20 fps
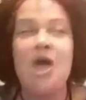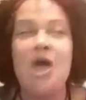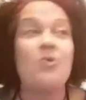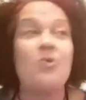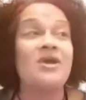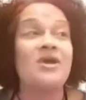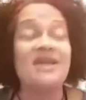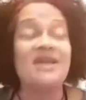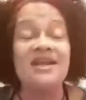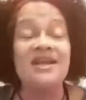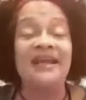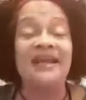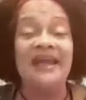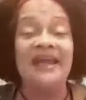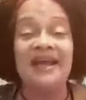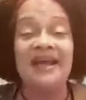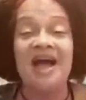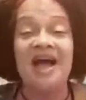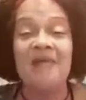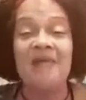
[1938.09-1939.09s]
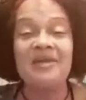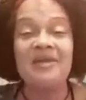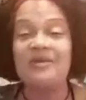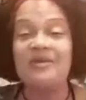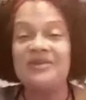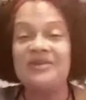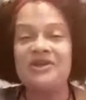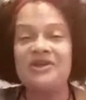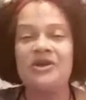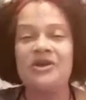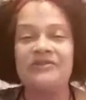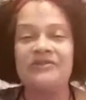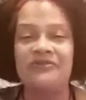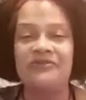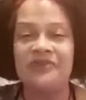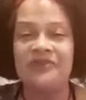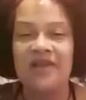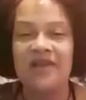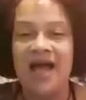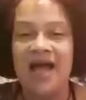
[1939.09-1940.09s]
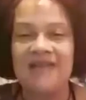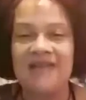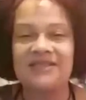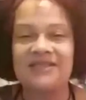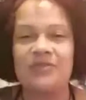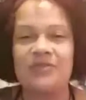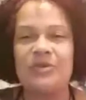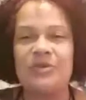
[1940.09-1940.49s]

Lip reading: We're getting incoming and we don't even realize it.